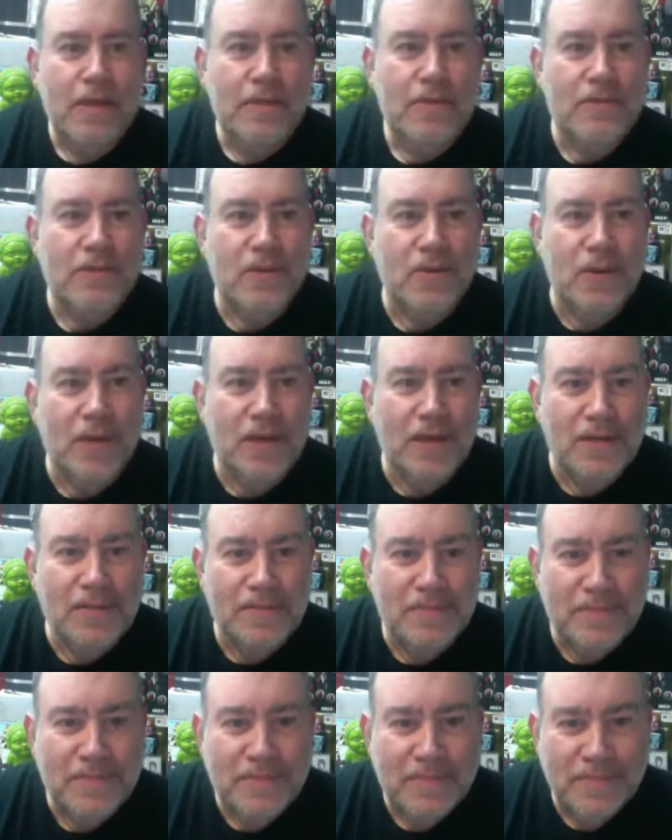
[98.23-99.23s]

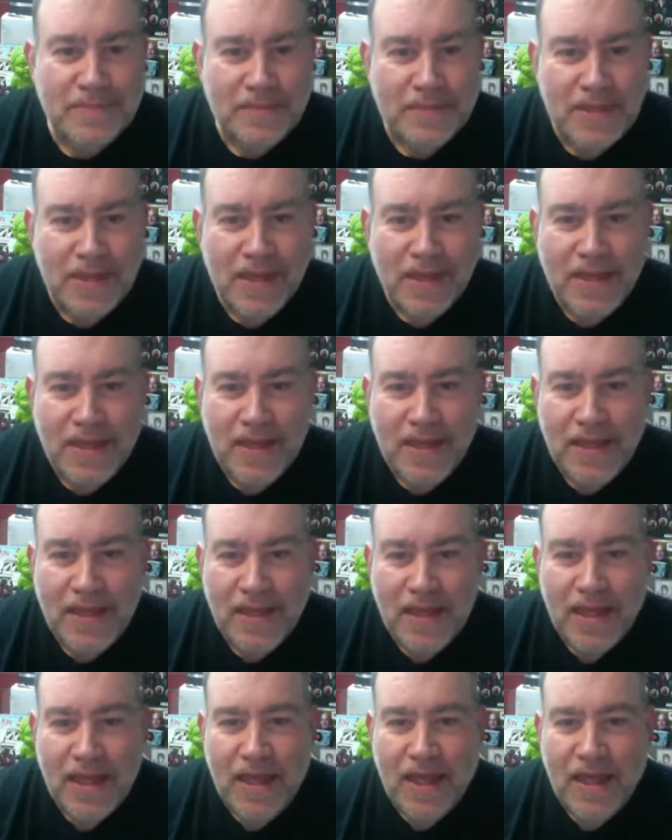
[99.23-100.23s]
So, yeah.
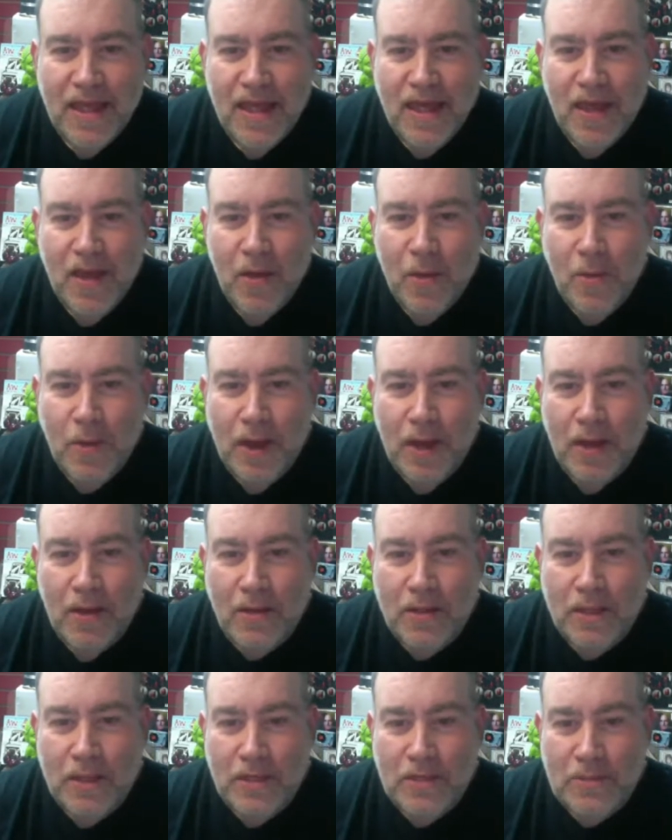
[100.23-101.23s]
Wow,
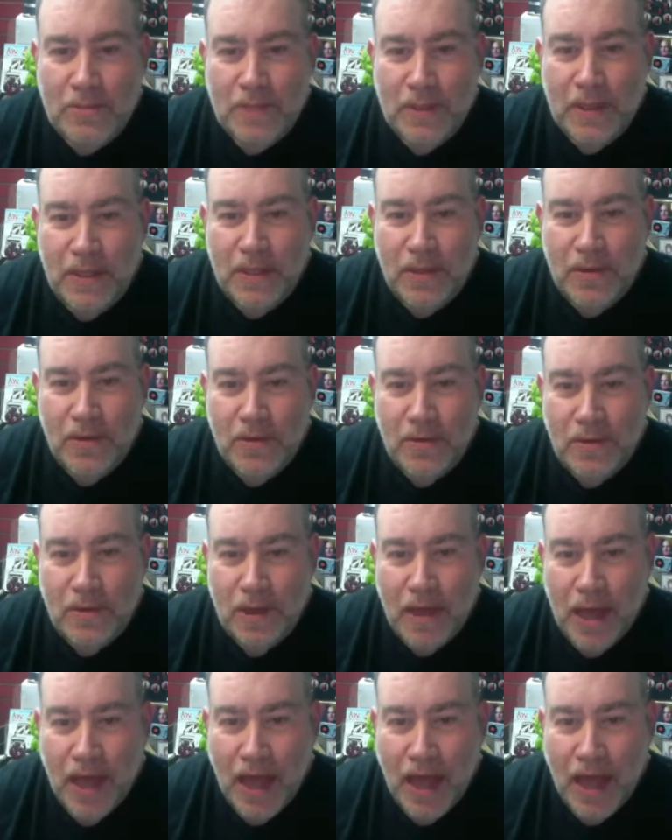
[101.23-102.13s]
Kiss Bingo,